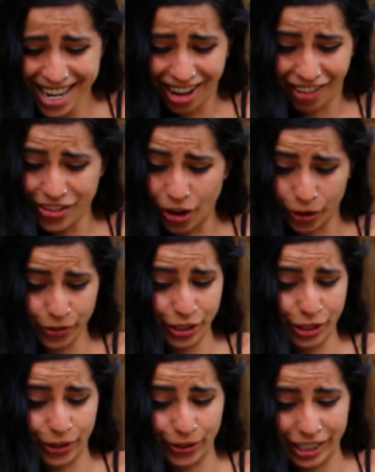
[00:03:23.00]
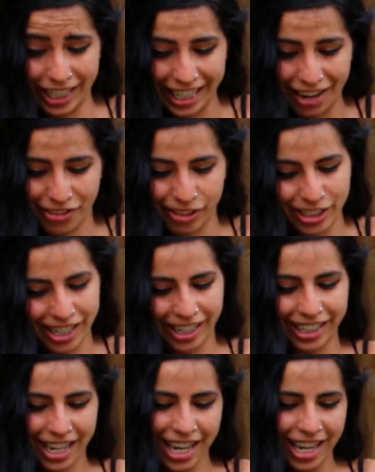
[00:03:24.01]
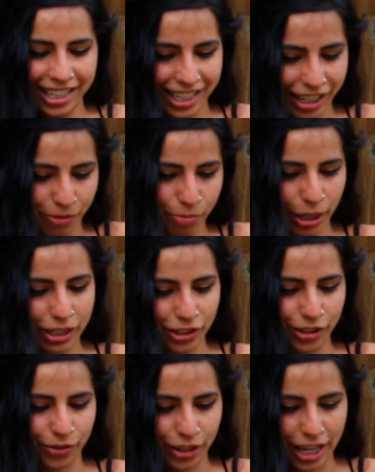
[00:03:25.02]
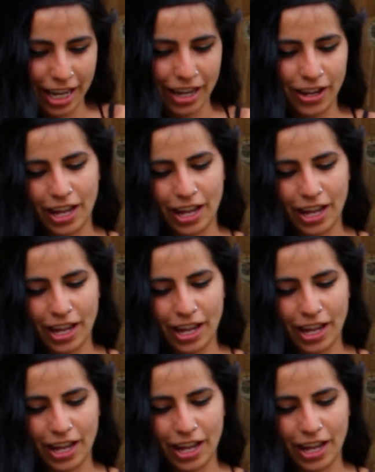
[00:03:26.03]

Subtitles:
I'm not even joking. Everyone's like taking pictures of it